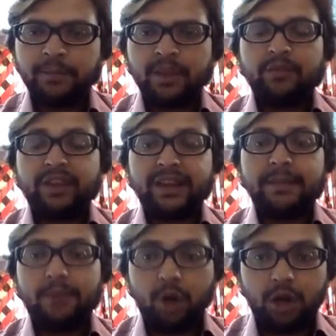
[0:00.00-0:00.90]
we can
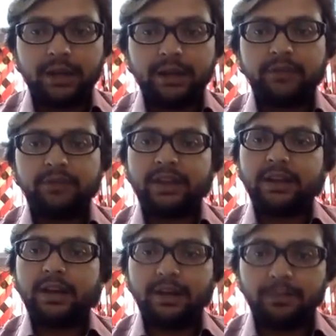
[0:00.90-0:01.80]
block it, we
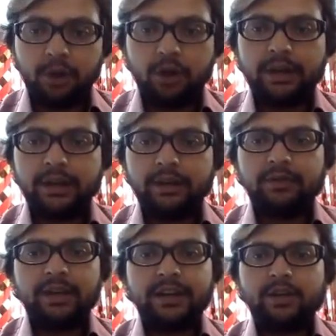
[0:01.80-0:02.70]
can unblock it,
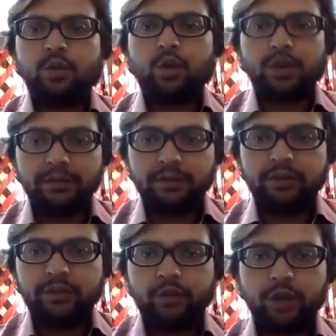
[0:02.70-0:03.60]
we can do whatever
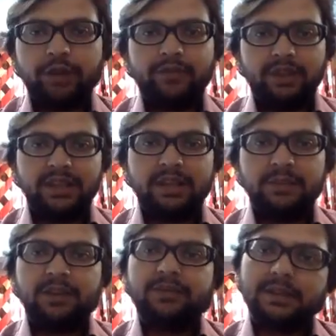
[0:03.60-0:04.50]
we want with the help
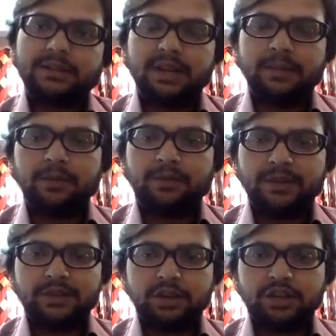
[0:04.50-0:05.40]
of this type of a
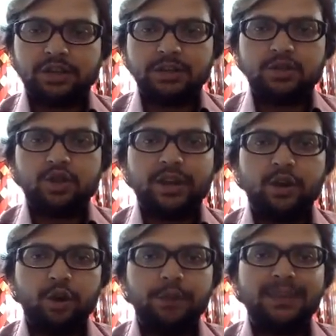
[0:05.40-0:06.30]
structure. So I
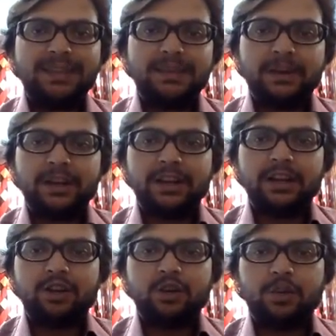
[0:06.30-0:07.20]
hope this
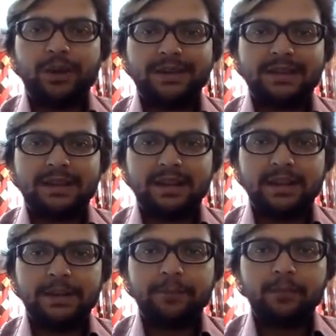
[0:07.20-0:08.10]
particular 2 points are
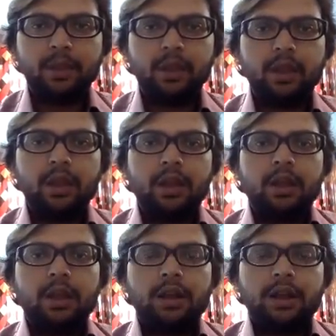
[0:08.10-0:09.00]
clear.
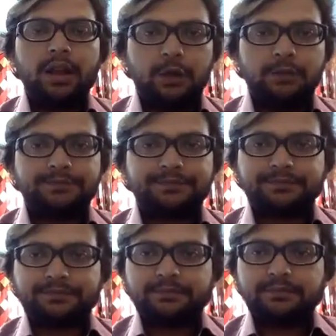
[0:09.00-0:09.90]
Now
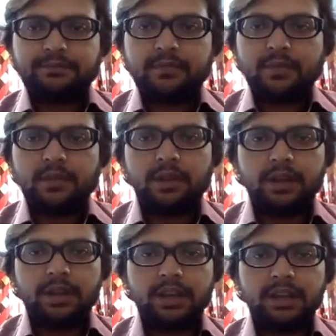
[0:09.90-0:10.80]

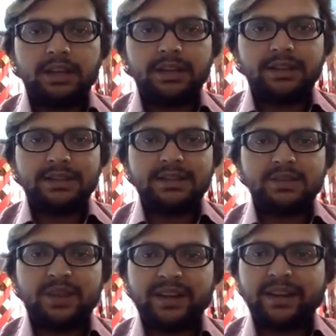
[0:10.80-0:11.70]
here, this is
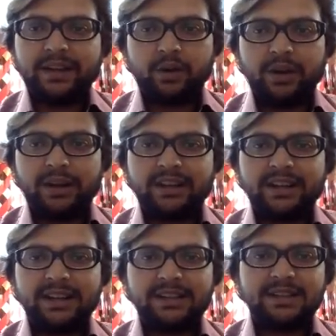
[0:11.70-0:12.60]
very introductory
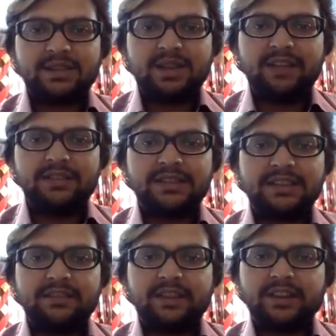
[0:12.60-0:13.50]
lecture, so I have just
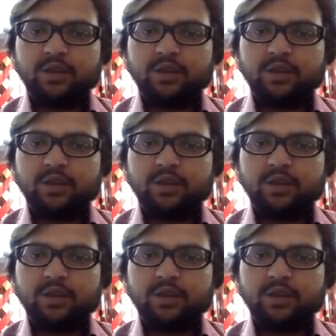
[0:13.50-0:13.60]
given you